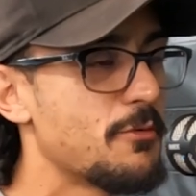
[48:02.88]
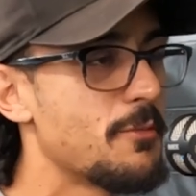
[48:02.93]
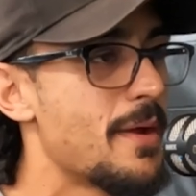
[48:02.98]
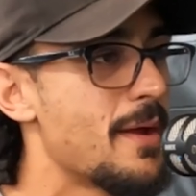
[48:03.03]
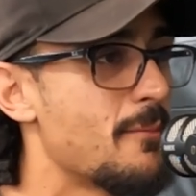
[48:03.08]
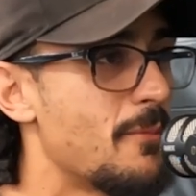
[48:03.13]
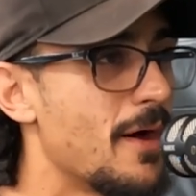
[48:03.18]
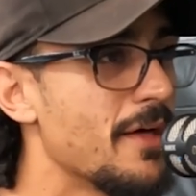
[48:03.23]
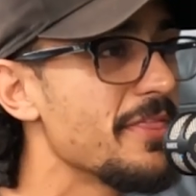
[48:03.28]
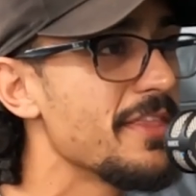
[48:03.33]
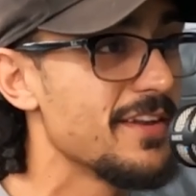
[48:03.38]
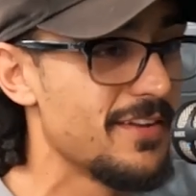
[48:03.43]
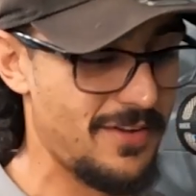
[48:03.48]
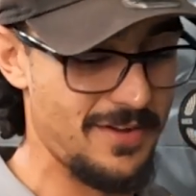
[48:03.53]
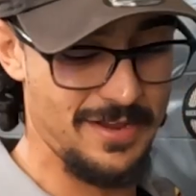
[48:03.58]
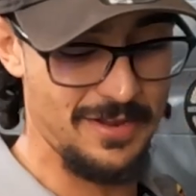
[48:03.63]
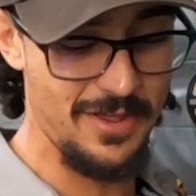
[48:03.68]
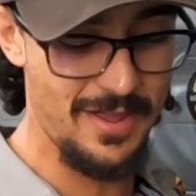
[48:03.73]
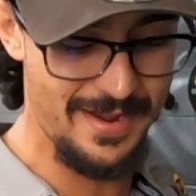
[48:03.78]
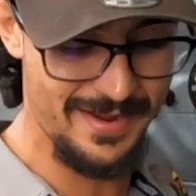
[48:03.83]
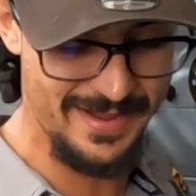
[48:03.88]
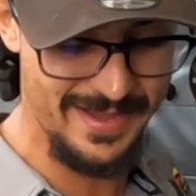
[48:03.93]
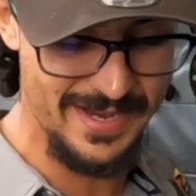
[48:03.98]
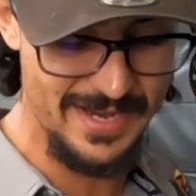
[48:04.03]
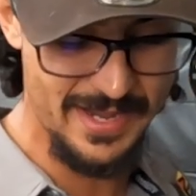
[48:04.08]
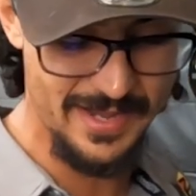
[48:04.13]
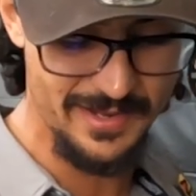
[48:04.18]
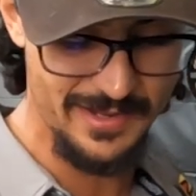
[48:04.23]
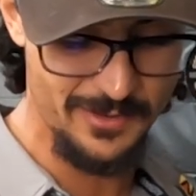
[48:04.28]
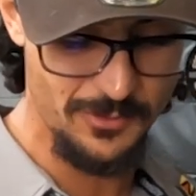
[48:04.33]
from round one, then I like
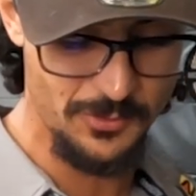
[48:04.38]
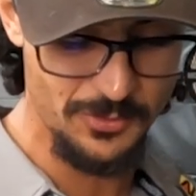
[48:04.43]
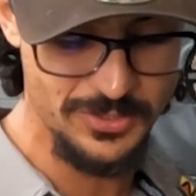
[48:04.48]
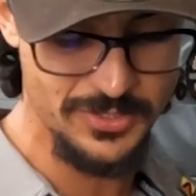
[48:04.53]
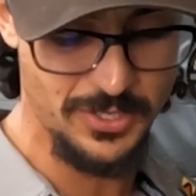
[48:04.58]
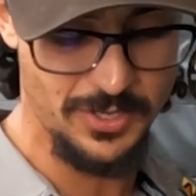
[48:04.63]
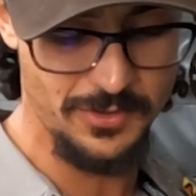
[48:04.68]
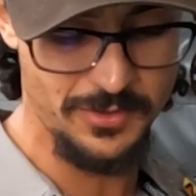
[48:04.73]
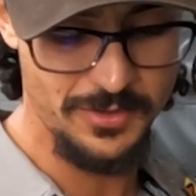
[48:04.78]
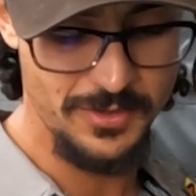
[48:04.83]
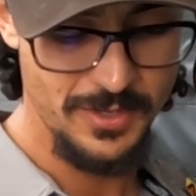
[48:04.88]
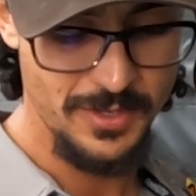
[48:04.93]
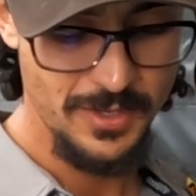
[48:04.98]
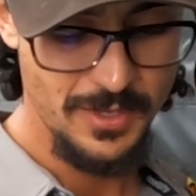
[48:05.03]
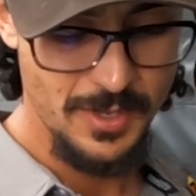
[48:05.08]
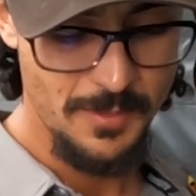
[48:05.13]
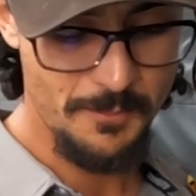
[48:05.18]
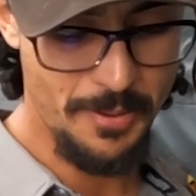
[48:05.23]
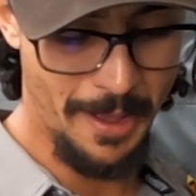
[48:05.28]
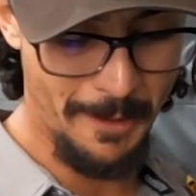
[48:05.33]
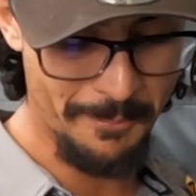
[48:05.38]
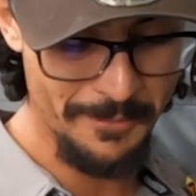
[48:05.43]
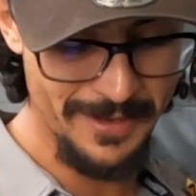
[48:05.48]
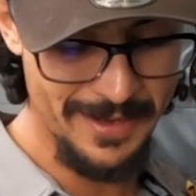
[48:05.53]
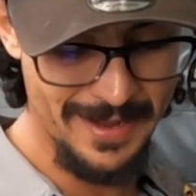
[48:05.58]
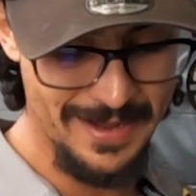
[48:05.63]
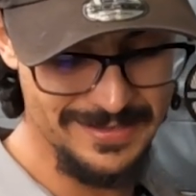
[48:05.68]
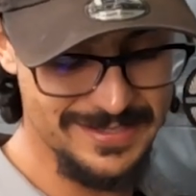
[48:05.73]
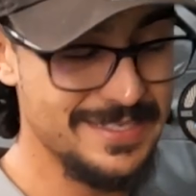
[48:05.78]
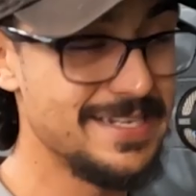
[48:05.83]
Kinney. And then also
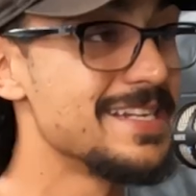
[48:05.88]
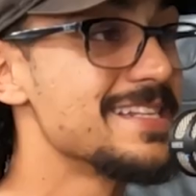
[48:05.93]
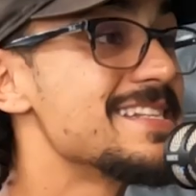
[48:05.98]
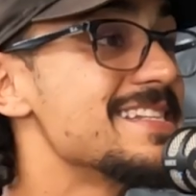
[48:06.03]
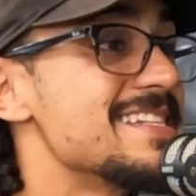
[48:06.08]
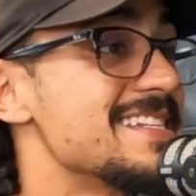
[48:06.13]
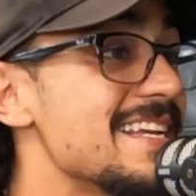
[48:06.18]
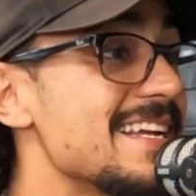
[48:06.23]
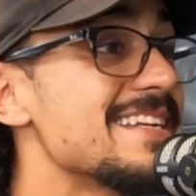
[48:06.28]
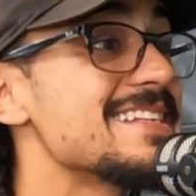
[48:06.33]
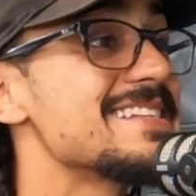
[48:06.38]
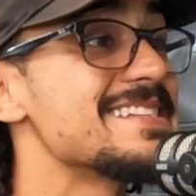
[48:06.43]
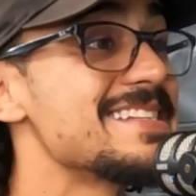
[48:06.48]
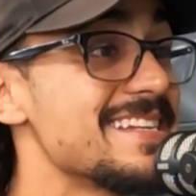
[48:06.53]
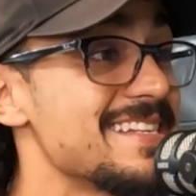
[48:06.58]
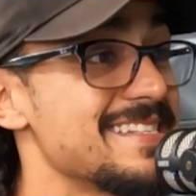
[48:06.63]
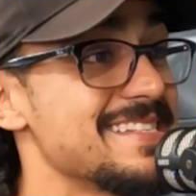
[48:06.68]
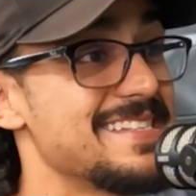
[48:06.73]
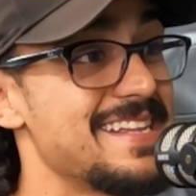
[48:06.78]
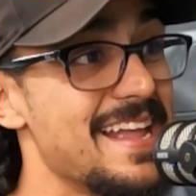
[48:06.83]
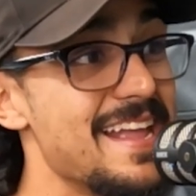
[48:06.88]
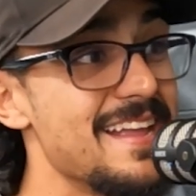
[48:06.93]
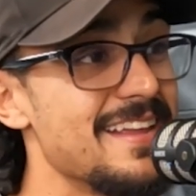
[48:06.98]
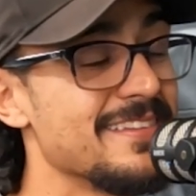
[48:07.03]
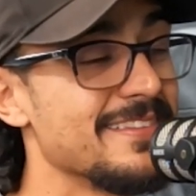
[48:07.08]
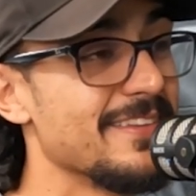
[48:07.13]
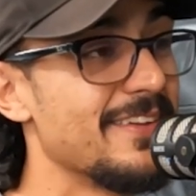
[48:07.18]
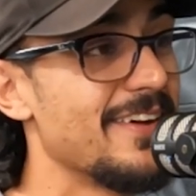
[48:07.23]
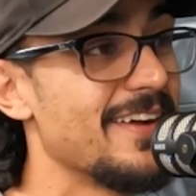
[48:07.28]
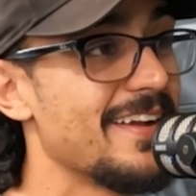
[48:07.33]
Pappenhausen at 616.